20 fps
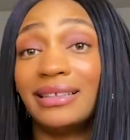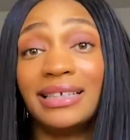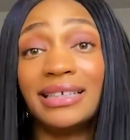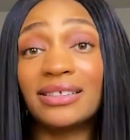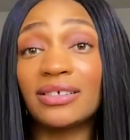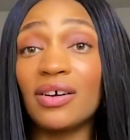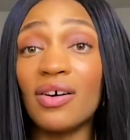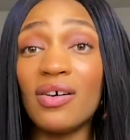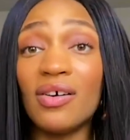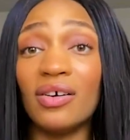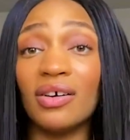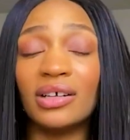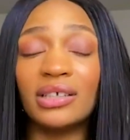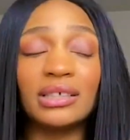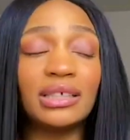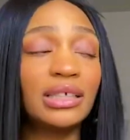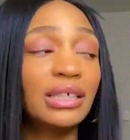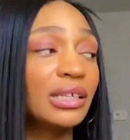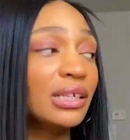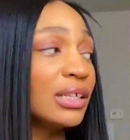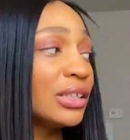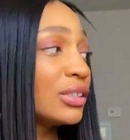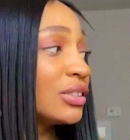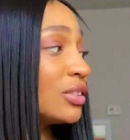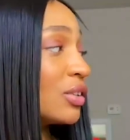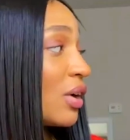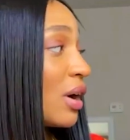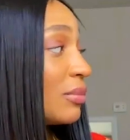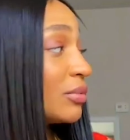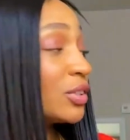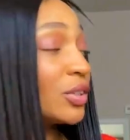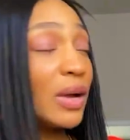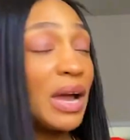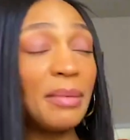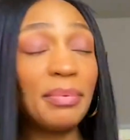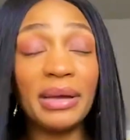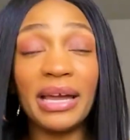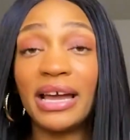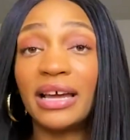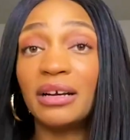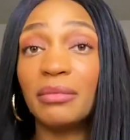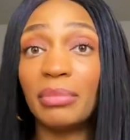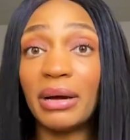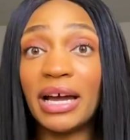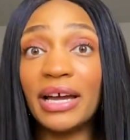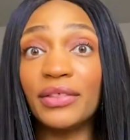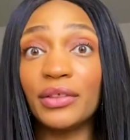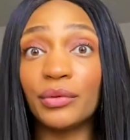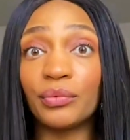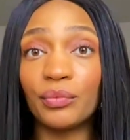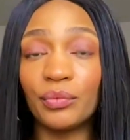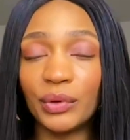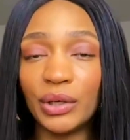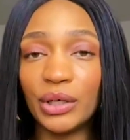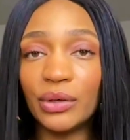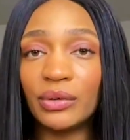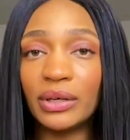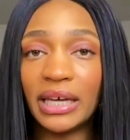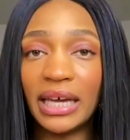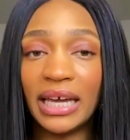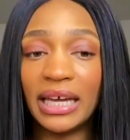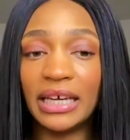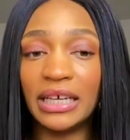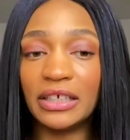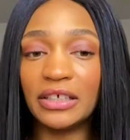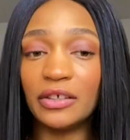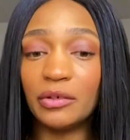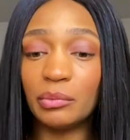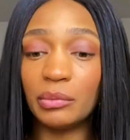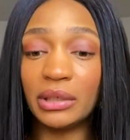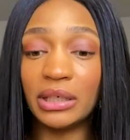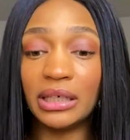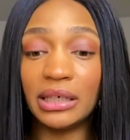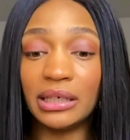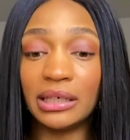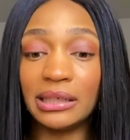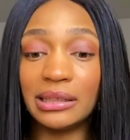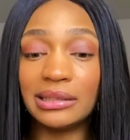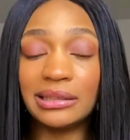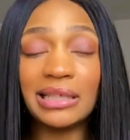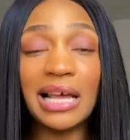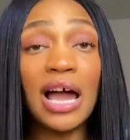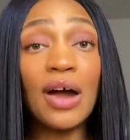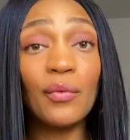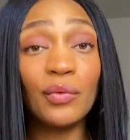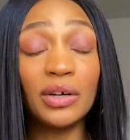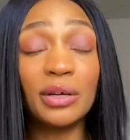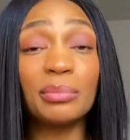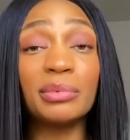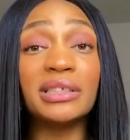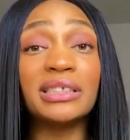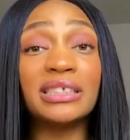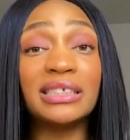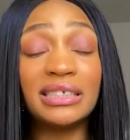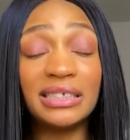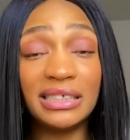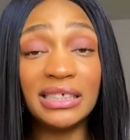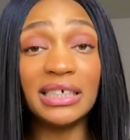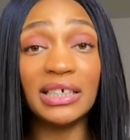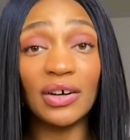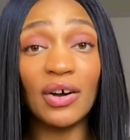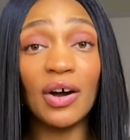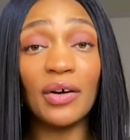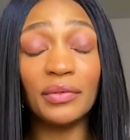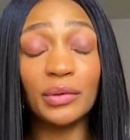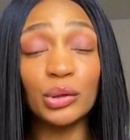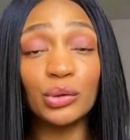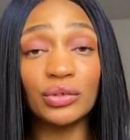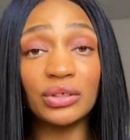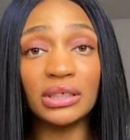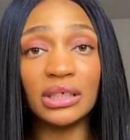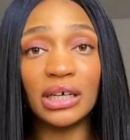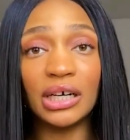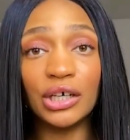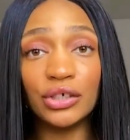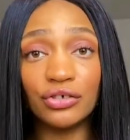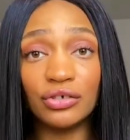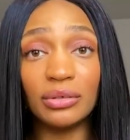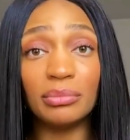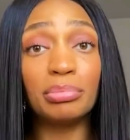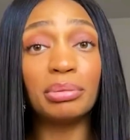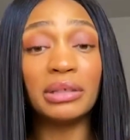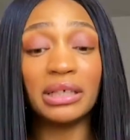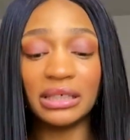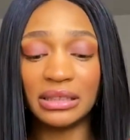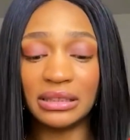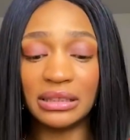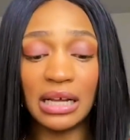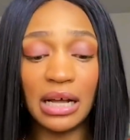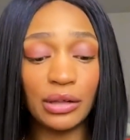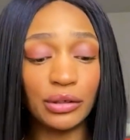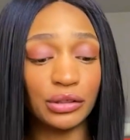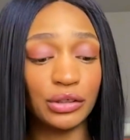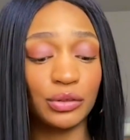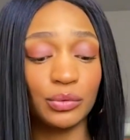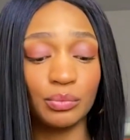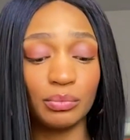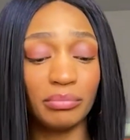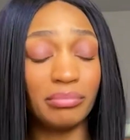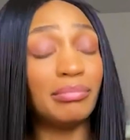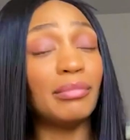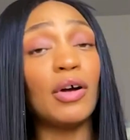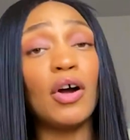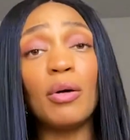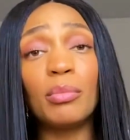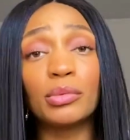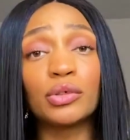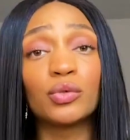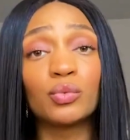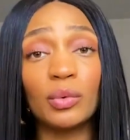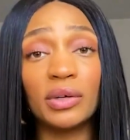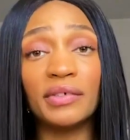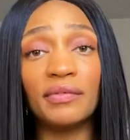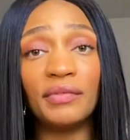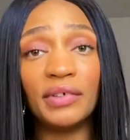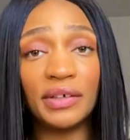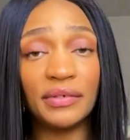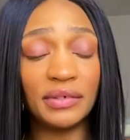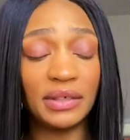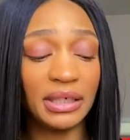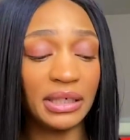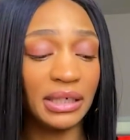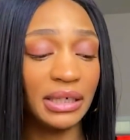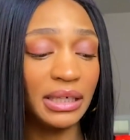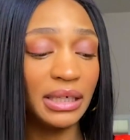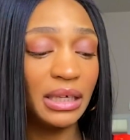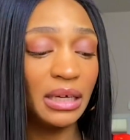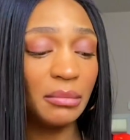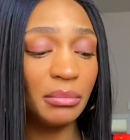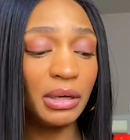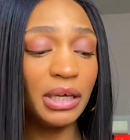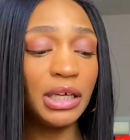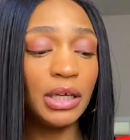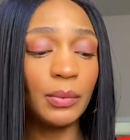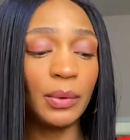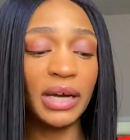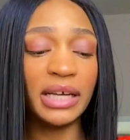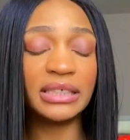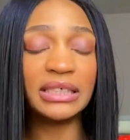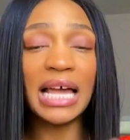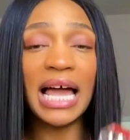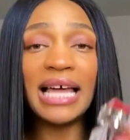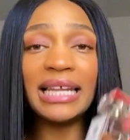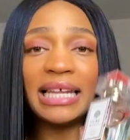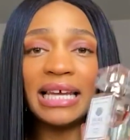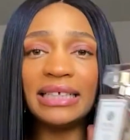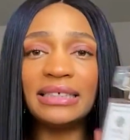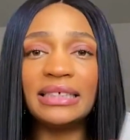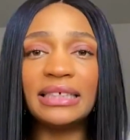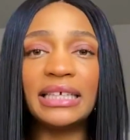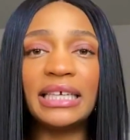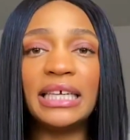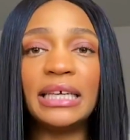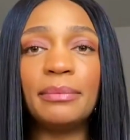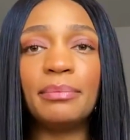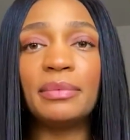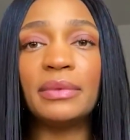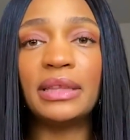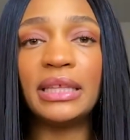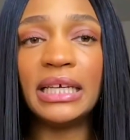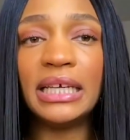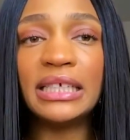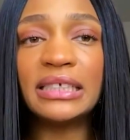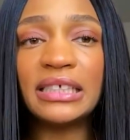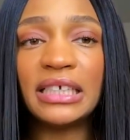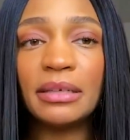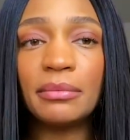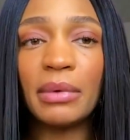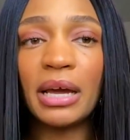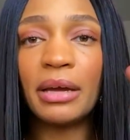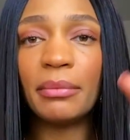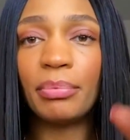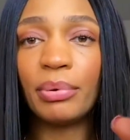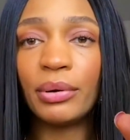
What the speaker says: It's gone. So I'm so happy I didn't buy the real case, because I would have been sick off losing $100+, almost $150. But anyways, I like to keep these in my